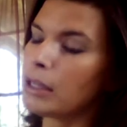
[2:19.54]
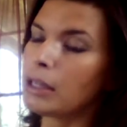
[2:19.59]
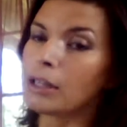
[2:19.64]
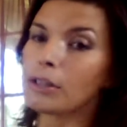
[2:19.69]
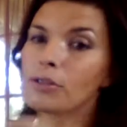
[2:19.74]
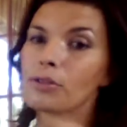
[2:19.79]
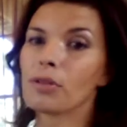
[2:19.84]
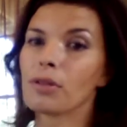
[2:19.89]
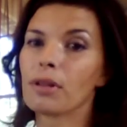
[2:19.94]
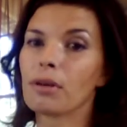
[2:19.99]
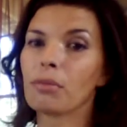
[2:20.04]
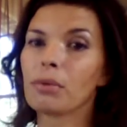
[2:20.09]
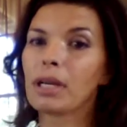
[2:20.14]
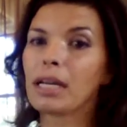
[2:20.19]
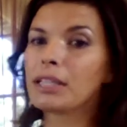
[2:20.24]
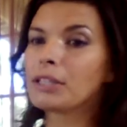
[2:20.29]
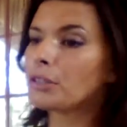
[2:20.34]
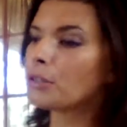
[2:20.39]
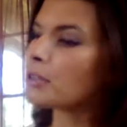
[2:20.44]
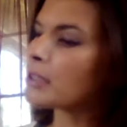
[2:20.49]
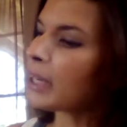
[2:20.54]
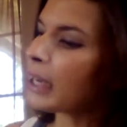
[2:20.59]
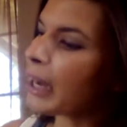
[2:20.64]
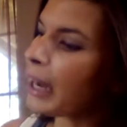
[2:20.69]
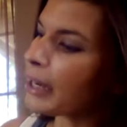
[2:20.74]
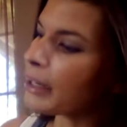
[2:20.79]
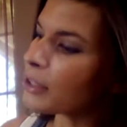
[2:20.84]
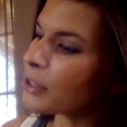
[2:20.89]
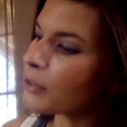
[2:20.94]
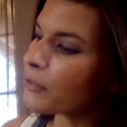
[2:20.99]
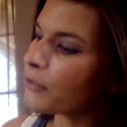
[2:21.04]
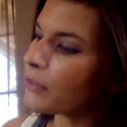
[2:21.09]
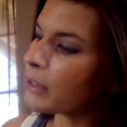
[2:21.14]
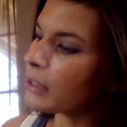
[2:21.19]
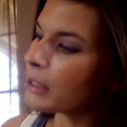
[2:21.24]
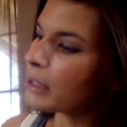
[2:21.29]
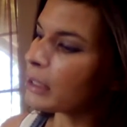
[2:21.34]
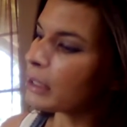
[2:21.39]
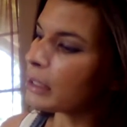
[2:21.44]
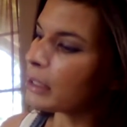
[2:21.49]
So then what I do is I kind of just fill
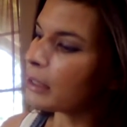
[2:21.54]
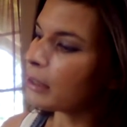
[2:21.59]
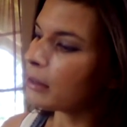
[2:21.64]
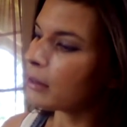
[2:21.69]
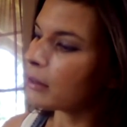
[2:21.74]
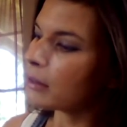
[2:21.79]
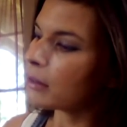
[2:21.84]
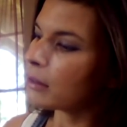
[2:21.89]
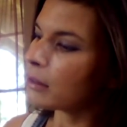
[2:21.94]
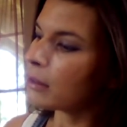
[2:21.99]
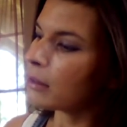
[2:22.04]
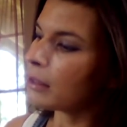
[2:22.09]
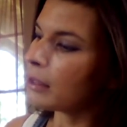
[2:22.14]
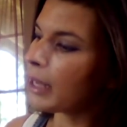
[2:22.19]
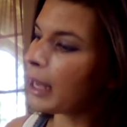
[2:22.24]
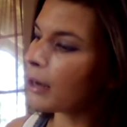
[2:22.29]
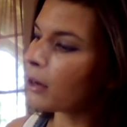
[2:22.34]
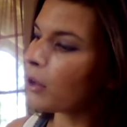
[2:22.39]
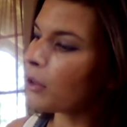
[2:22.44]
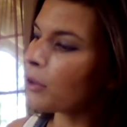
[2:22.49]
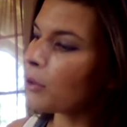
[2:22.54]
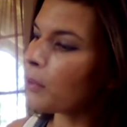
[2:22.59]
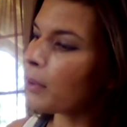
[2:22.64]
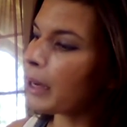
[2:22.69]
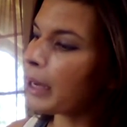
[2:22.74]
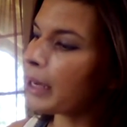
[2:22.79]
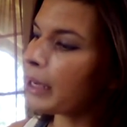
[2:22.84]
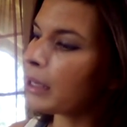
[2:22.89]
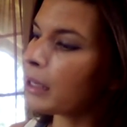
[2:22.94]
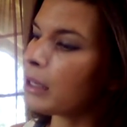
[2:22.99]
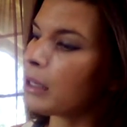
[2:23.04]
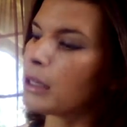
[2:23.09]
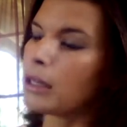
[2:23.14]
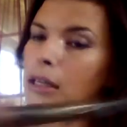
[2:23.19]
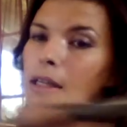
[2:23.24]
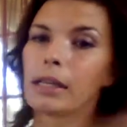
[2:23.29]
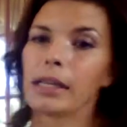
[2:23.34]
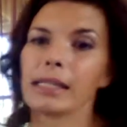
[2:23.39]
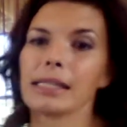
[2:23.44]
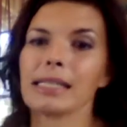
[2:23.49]
it in, not all the way.
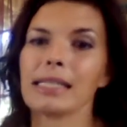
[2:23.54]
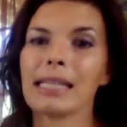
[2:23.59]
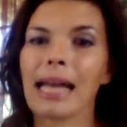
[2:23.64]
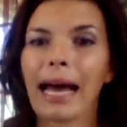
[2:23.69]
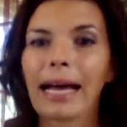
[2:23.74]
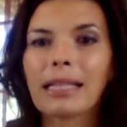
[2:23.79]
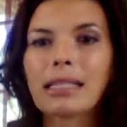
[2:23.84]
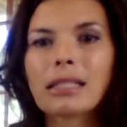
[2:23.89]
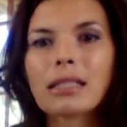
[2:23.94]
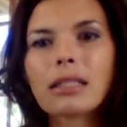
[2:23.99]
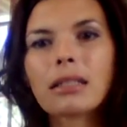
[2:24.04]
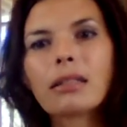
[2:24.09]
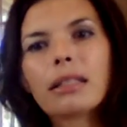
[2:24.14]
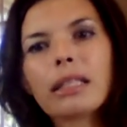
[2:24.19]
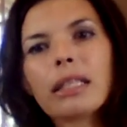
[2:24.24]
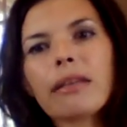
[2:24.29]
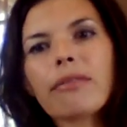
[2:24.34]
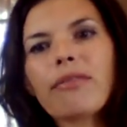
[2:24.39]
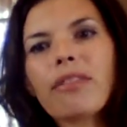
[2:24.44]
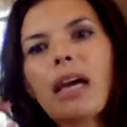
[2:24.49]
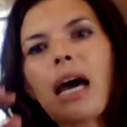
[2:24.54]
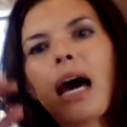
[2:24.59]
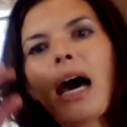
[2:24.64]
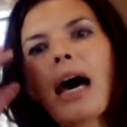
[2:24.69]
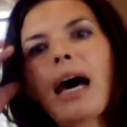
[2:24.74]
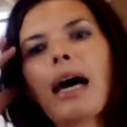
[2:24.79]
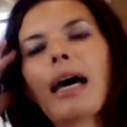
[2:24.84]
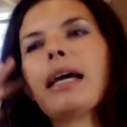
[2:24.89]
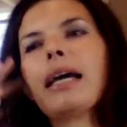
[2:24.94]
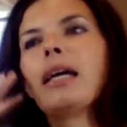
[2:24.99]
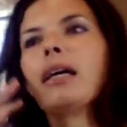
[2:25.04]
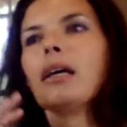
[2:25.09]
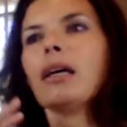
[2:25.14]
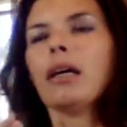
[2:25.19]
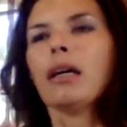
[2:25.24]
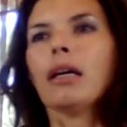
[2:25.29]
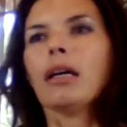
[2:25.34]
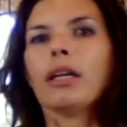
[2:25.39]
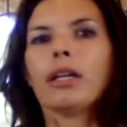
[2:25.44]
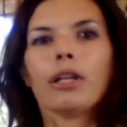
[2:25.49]
It's nice to leave the eye,
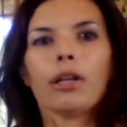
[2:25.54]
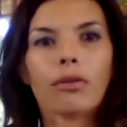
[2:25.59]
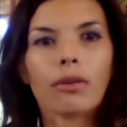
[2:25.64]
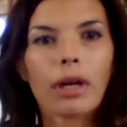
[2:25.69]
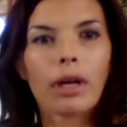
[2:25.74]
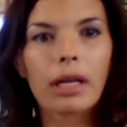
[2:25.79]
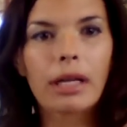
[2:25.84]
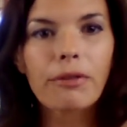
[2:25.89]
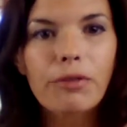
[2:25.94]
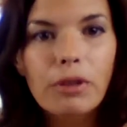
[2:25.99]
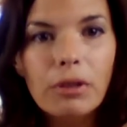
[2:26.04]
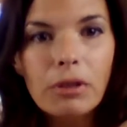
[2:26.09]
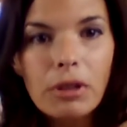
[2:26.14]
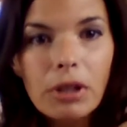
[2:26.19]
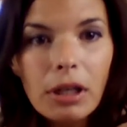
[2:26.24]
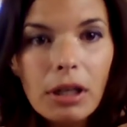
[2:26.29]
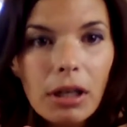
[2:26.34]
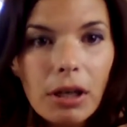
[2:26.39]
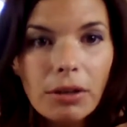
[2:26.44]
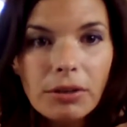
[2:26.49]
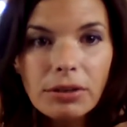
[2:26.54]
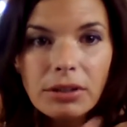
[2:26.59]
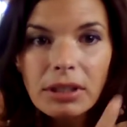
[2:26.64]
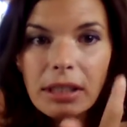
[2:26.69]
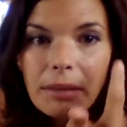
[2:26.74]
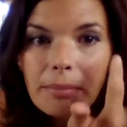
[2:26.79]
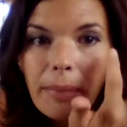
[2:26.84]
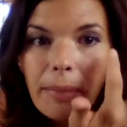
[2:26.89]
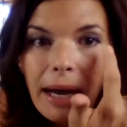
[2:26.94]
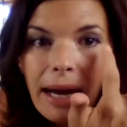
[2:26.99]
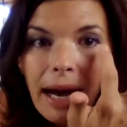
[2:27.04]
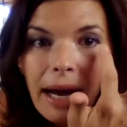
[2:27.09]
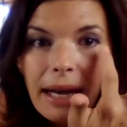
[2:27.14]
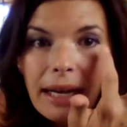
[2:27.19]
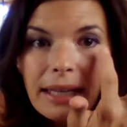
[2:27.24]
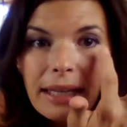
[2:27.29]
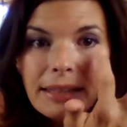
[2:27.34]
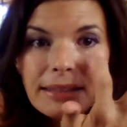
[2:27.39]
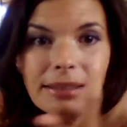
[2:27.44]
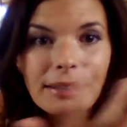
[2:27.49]
you know, if you look closely, my
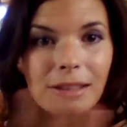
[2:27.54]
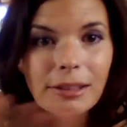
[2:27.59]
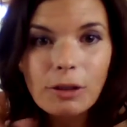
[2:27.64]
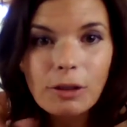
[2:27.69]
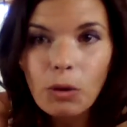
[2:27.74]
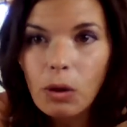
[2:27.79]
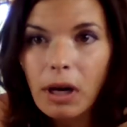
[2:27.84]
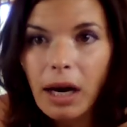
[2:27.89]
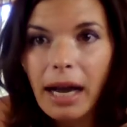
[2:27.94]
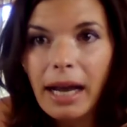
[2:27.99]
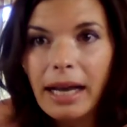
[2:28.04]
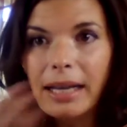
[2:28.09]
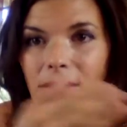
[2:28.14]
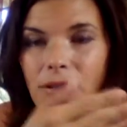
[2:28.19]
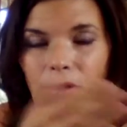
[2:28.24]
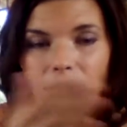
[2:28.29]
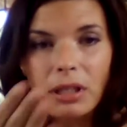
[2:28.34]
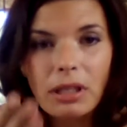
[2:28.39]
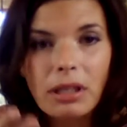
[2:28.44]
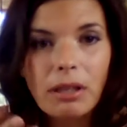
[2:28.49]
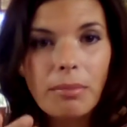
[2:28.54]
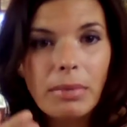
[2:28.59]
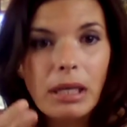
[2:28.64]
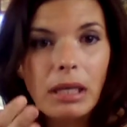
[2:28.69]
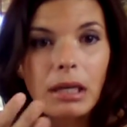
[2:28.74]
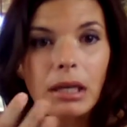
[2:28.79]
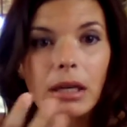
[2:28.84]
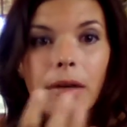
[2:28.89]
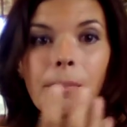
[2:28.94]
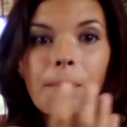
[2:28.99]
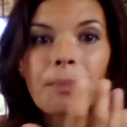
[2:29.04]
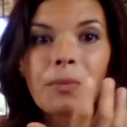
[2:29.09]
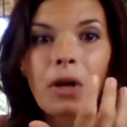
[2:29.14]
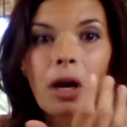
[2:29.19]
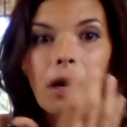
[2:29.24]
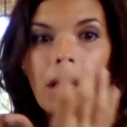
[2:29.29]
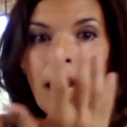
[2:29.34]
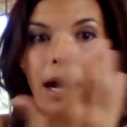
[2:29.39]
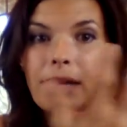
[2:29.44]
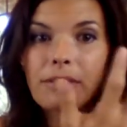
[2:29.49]
eyes, your eyes, look in the mirror,
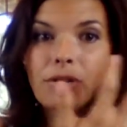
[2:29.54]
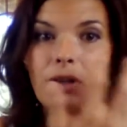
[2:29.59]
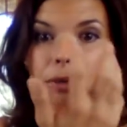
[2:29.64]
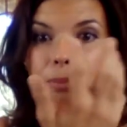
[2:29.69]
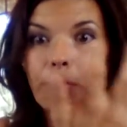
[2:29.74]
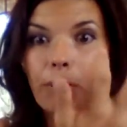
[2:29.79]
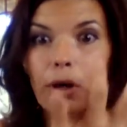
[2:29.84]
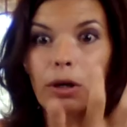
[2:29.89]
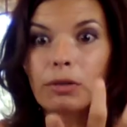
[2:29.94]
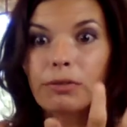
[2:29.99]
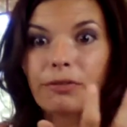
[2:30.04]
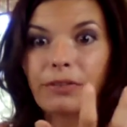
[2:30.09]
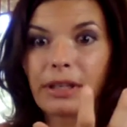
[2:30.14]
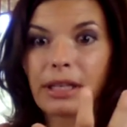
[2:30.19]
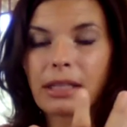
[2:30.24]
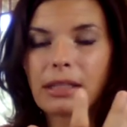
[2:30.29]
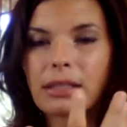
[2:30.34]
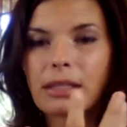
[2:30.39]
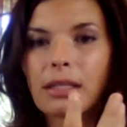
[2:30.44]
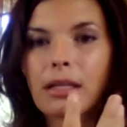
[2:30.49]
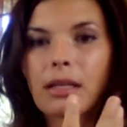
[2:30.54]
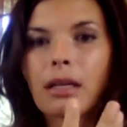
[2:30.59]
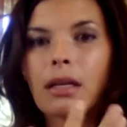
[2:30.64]
our eyes aren't perfect.